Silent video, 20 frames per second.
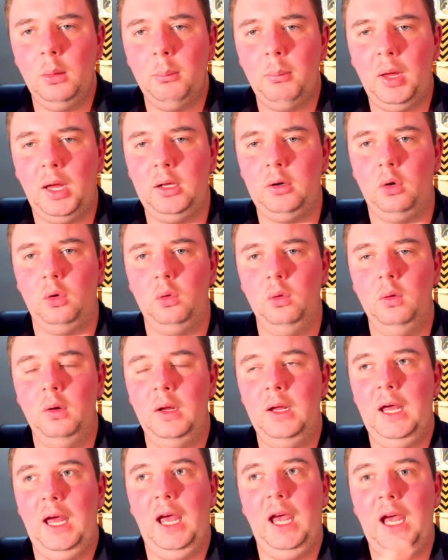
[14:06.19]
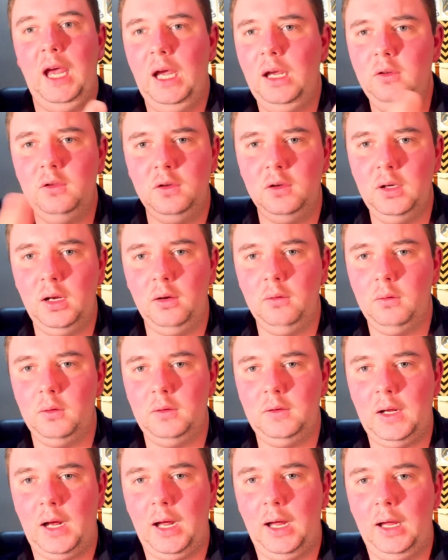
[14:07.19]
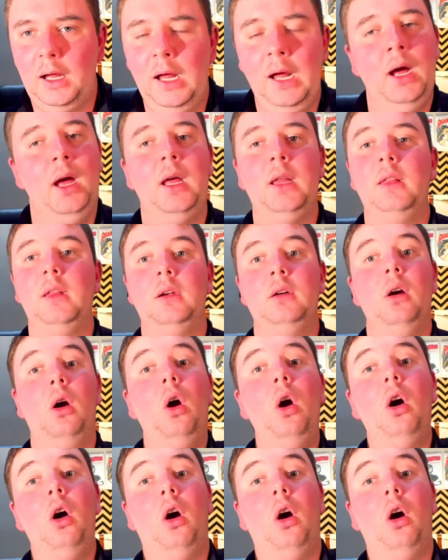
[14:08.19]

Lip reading: panel each and every day, and then